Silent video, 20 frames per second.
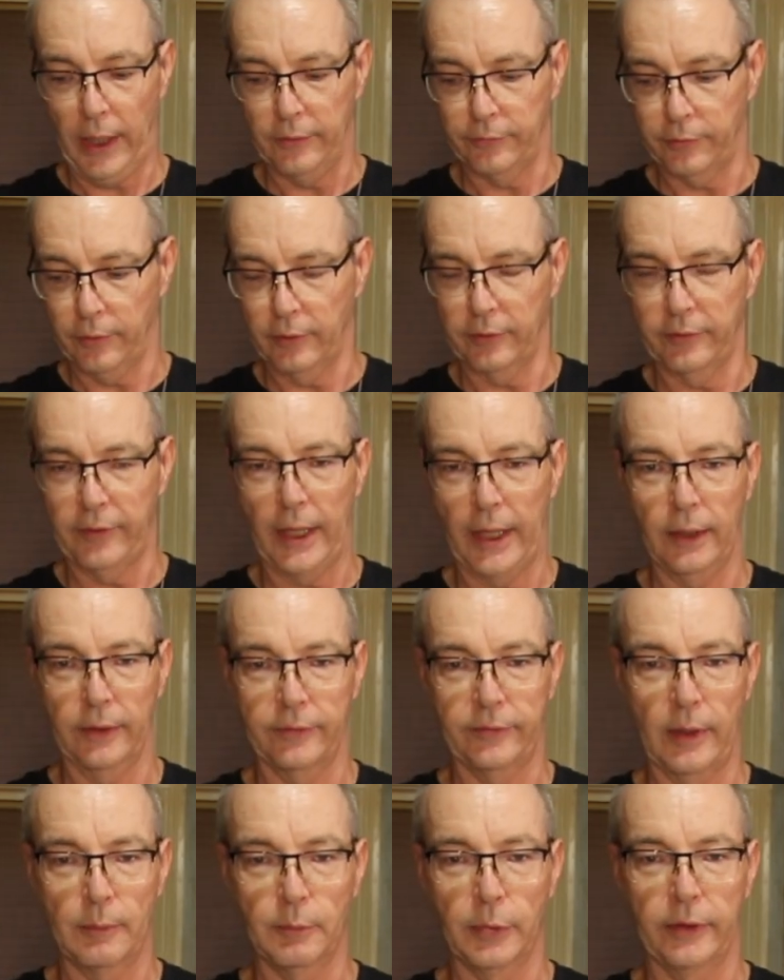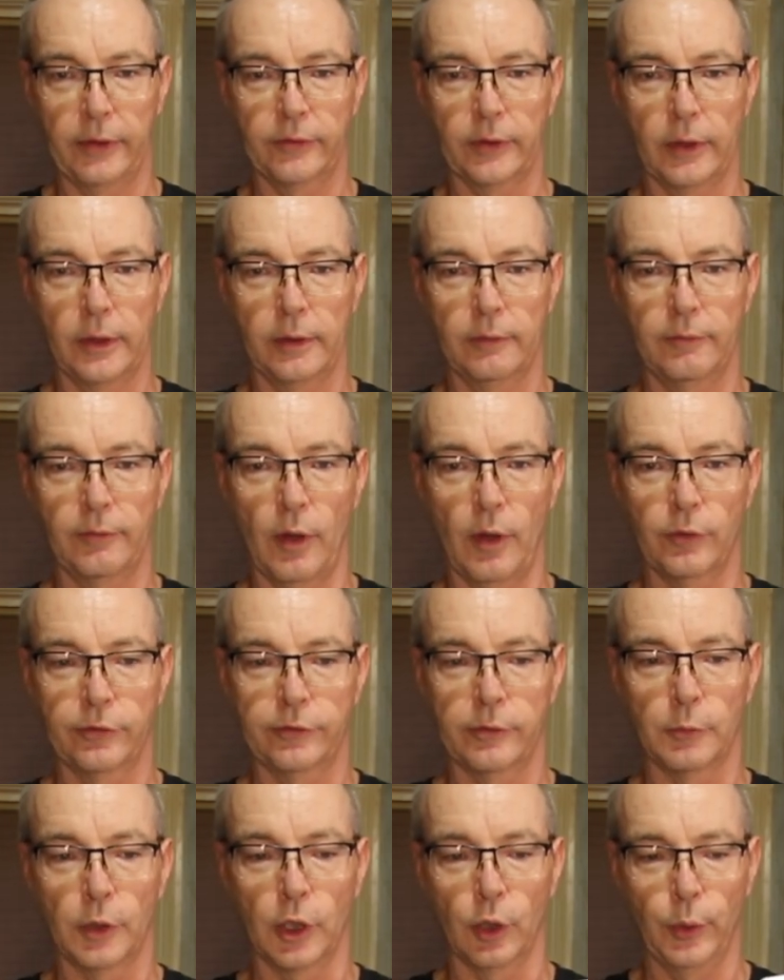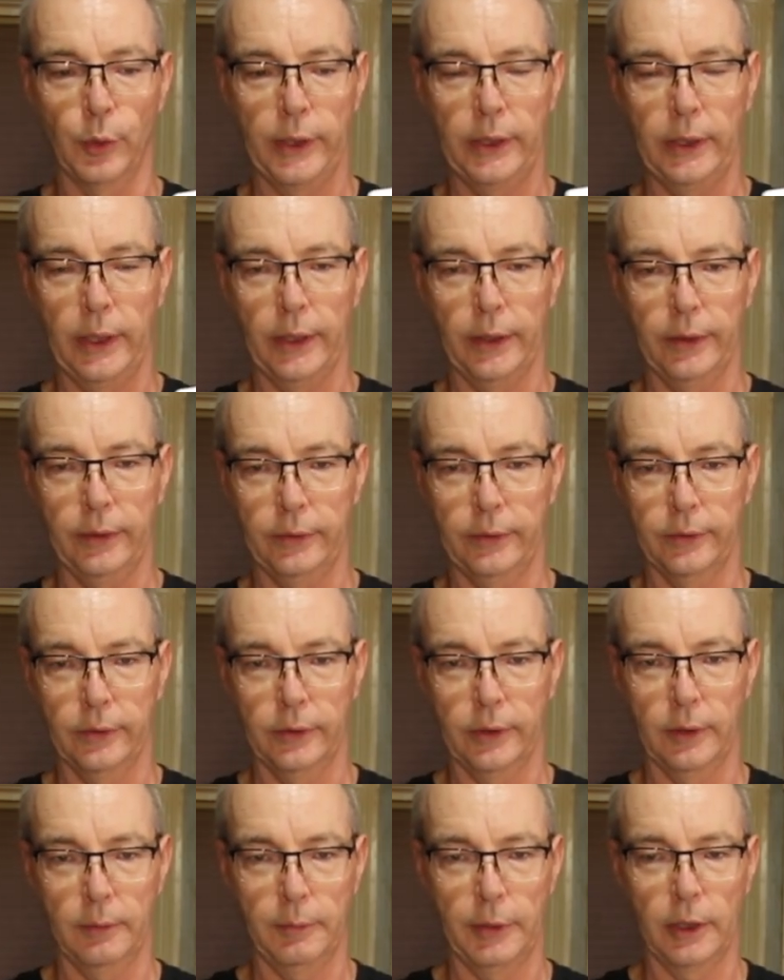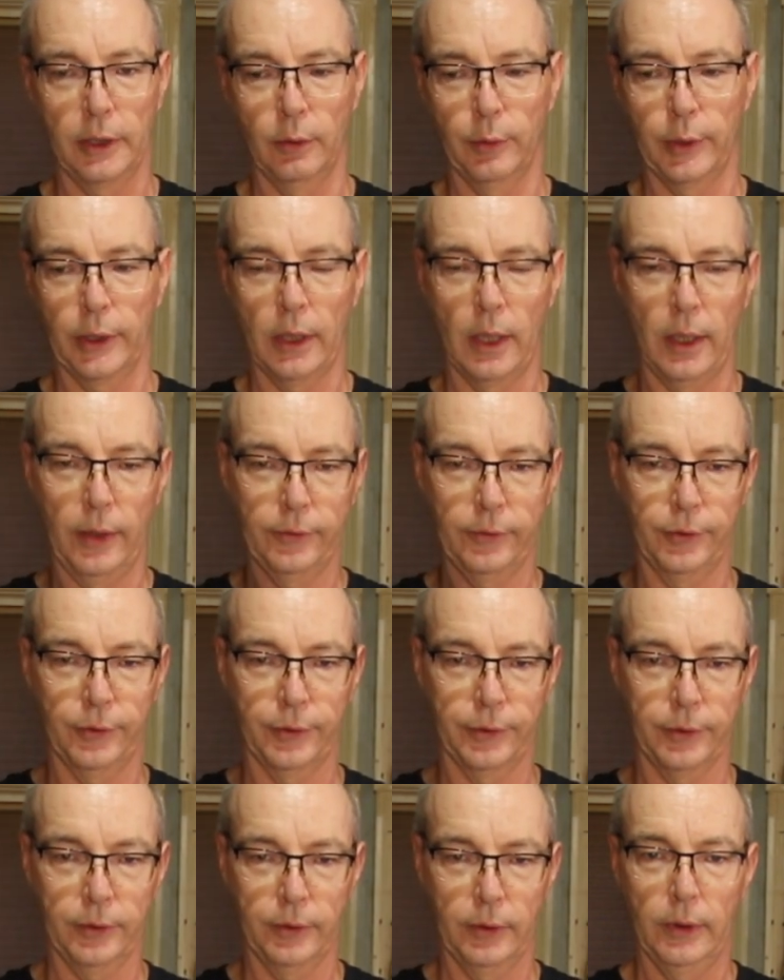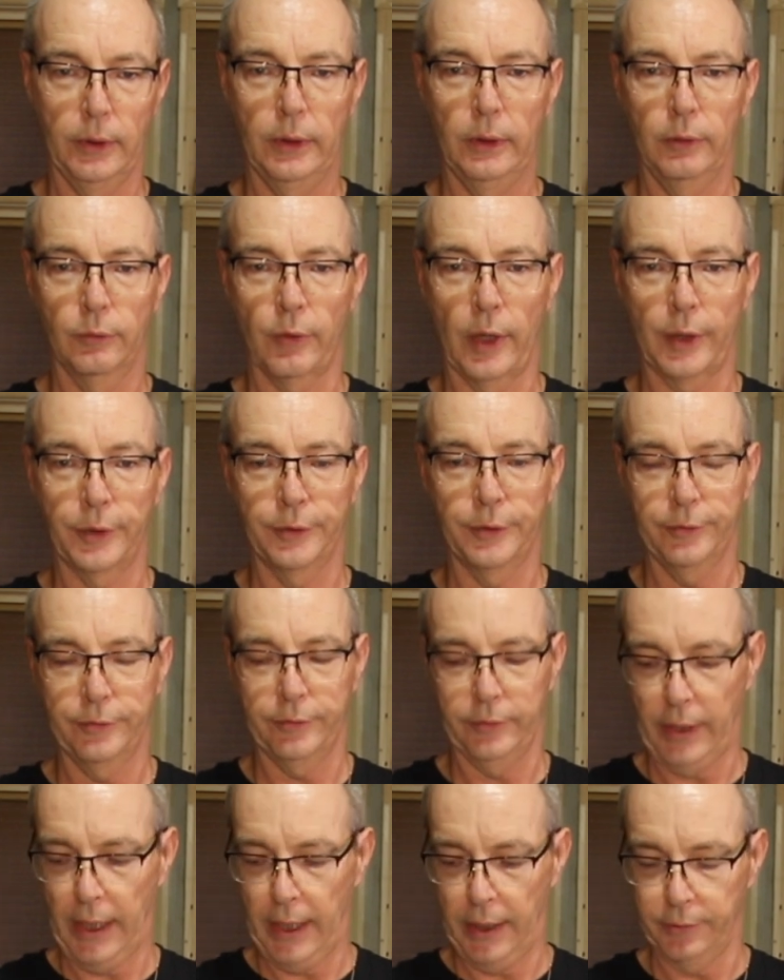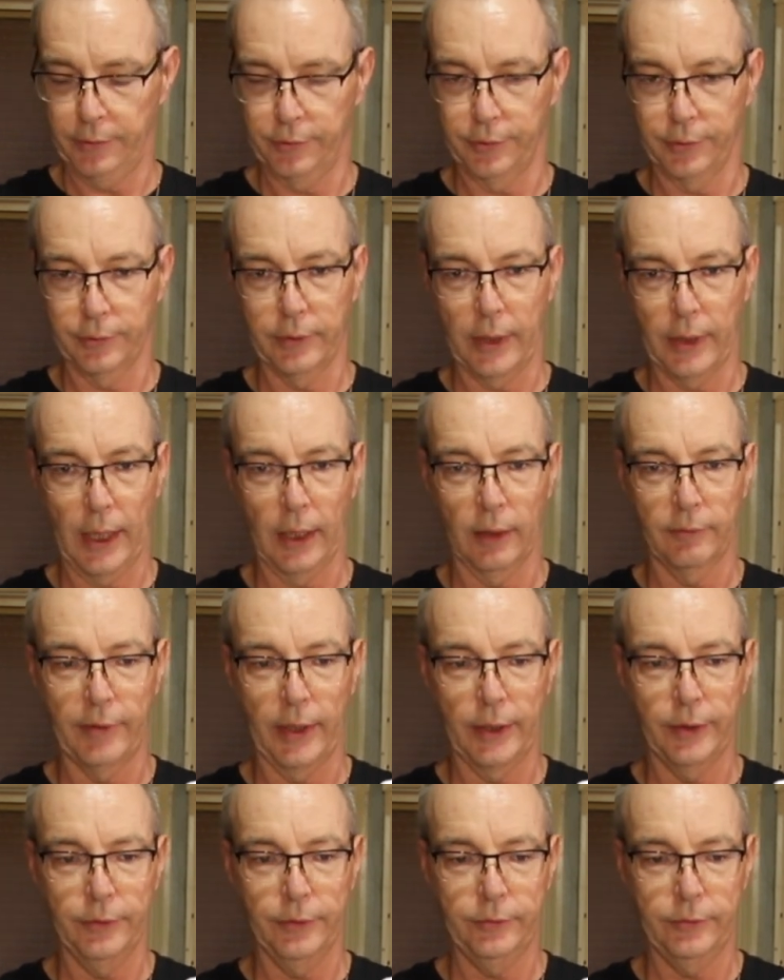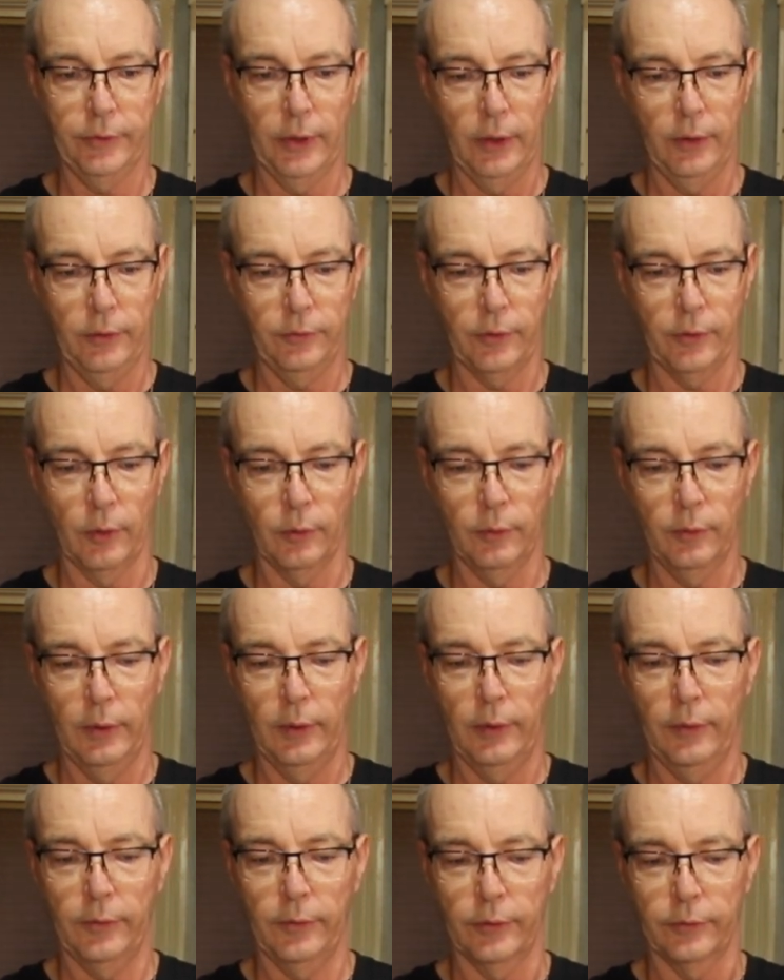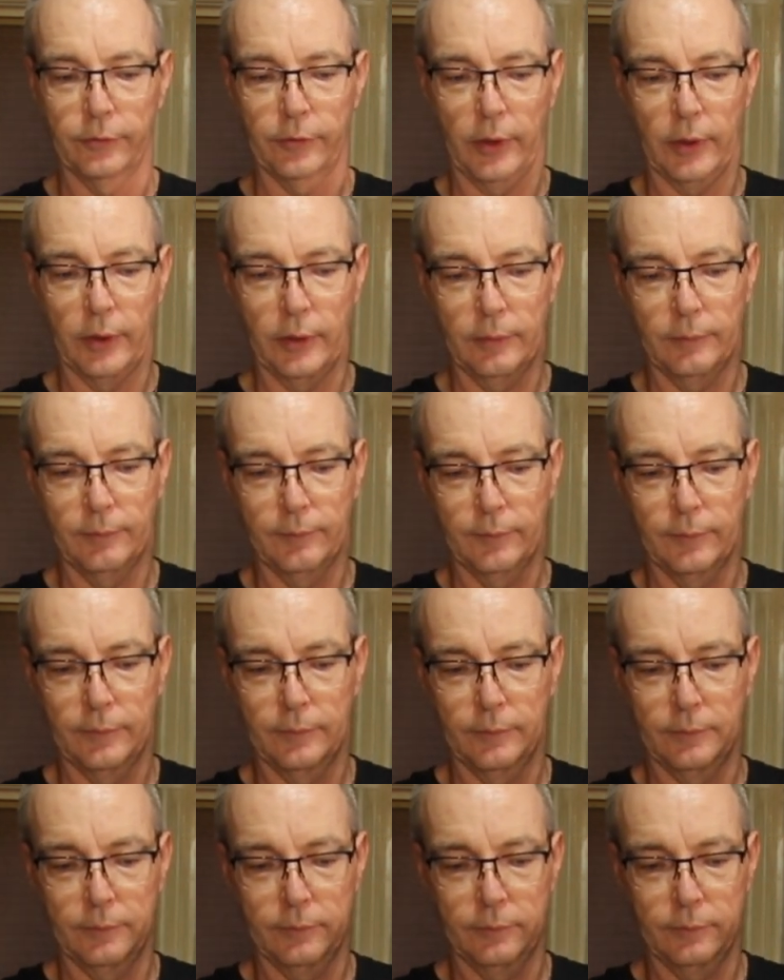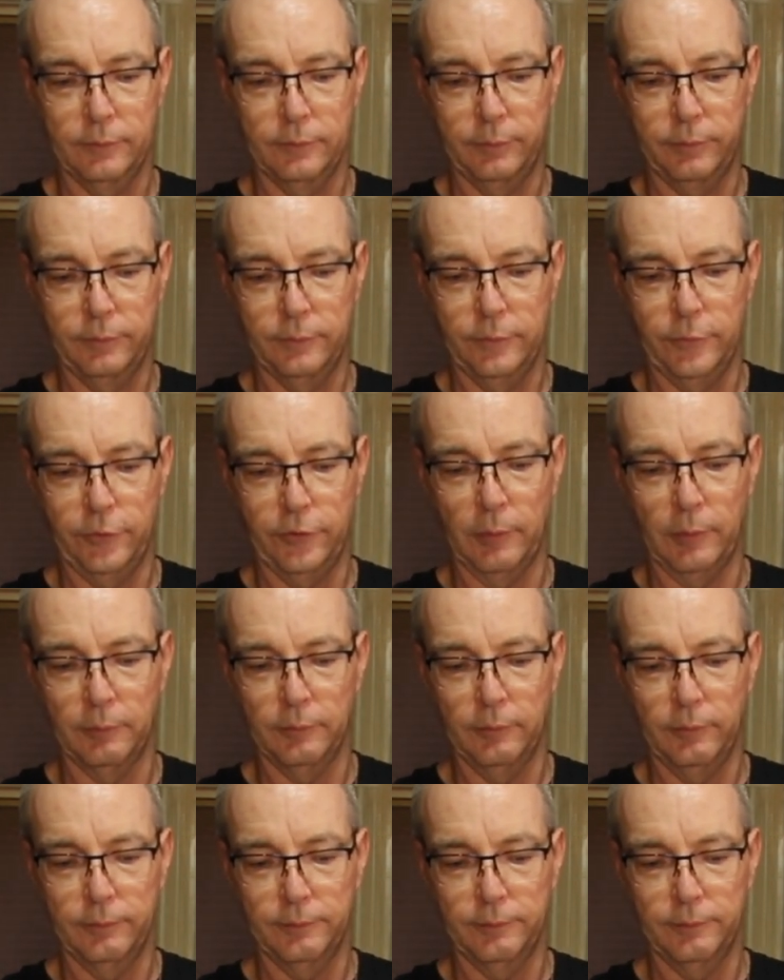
so the tail assembly is going to involve some gluing here. You're going to be gluing on your rudders and your elevators. So there's some